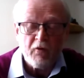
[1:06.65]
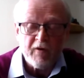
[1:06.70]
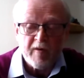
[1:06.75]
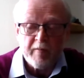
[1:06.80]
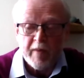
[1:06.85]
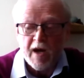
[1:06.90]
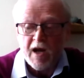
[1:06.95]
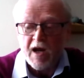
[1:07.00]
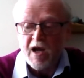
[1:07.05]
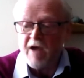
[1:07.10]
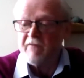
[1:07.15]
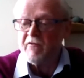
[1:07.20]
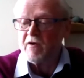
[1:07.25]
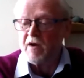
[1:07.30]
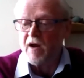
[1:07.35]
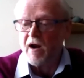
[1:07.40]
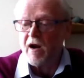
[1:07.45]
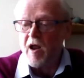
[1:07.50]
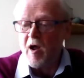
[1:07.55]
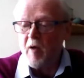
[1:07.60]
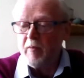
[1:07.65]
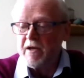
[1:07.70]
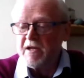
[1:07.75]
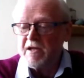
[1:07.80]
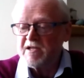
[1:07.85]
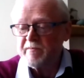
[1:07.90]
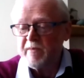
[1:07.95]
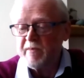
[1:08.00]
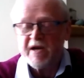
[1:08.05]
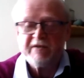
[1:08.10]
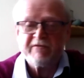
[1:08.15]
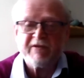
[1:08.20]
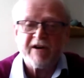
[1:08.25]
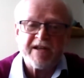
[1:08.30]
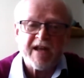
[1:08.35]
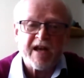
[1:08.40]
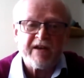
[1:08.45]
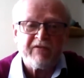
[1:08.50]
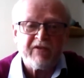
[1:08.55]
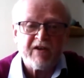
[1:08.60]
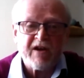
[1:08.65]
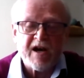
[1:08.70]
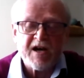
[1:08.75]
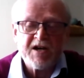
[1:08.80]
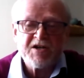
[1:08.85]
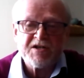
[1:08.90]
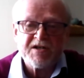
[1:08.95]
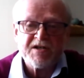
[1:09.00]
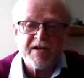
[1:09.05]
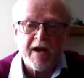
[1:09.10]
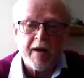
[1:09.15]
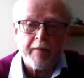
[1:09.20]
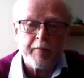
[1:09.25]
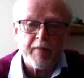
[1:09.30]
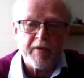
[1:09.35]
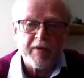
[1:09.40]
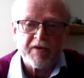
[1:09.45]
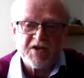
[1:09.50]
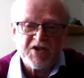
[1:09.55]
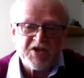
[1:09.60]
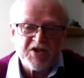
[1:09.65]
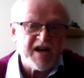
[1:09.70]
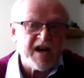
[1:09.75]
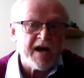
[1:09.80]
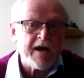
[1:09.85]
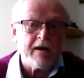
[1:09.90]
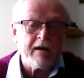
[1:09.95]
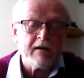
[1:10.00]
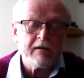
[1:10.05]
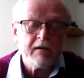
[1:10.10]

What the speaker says: and been given a global intermediary identification number, the GIIN,